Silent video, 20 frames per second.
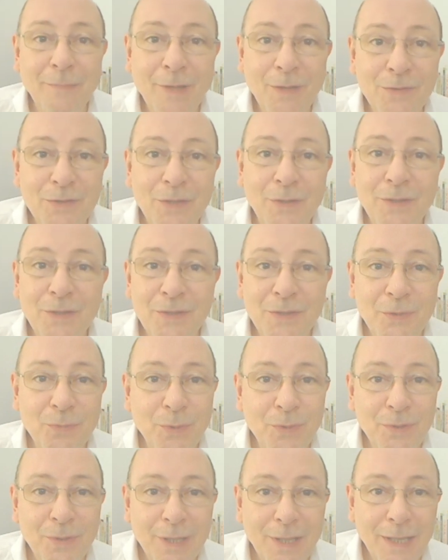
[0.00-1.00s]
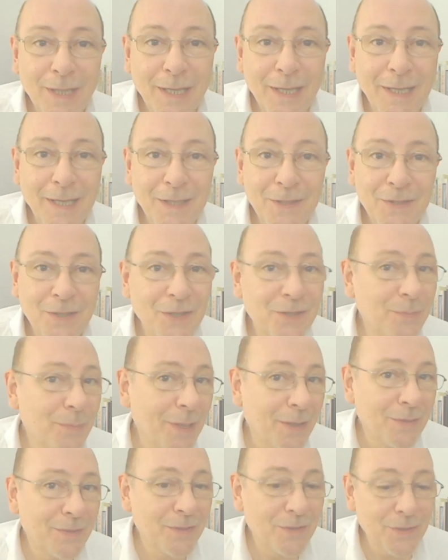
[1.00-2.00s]
So this is what A A says
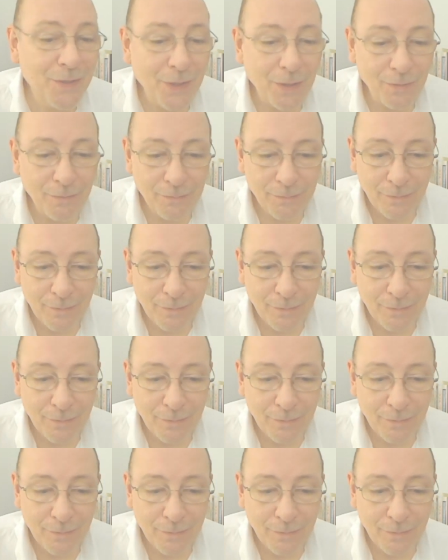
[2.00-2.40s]
about itself,